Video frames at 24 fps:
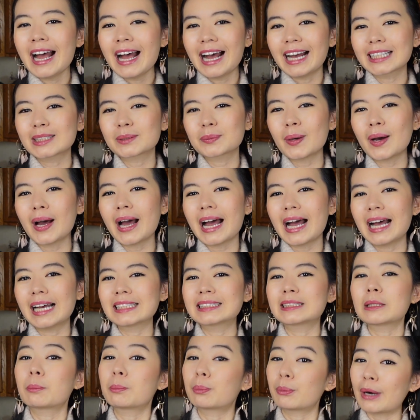as well as
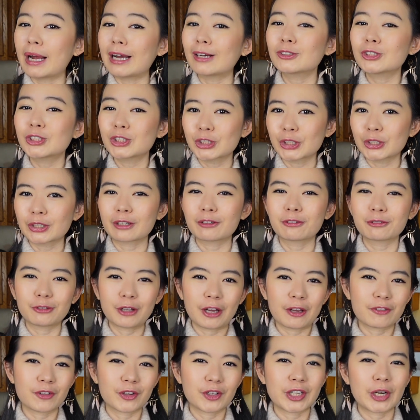the brown sugar
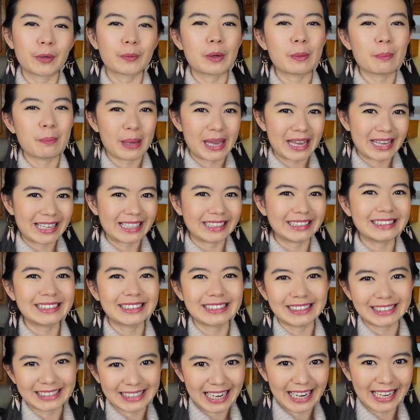flavor that we're making
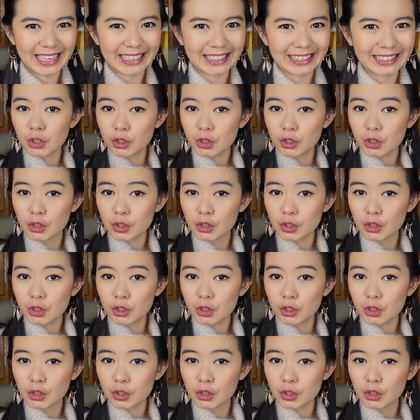today.